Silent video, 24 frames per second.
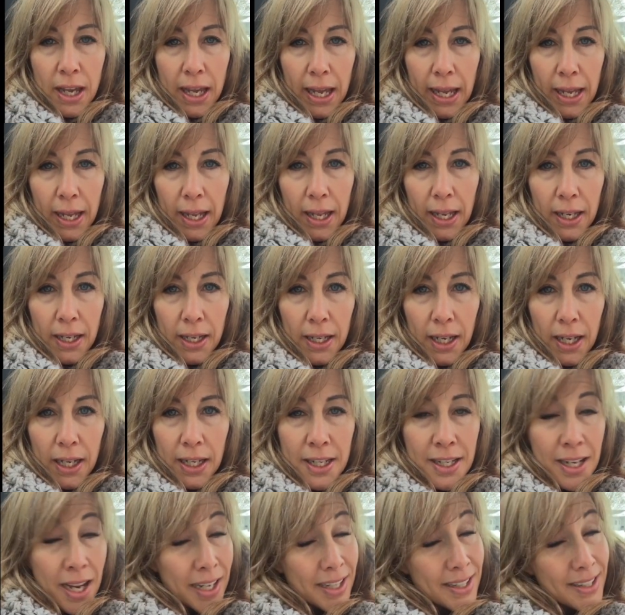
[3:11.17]
and
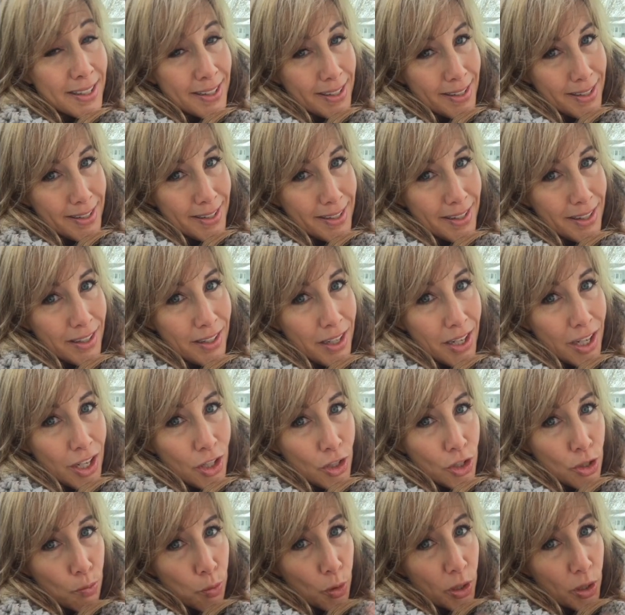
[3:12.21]
not as easy to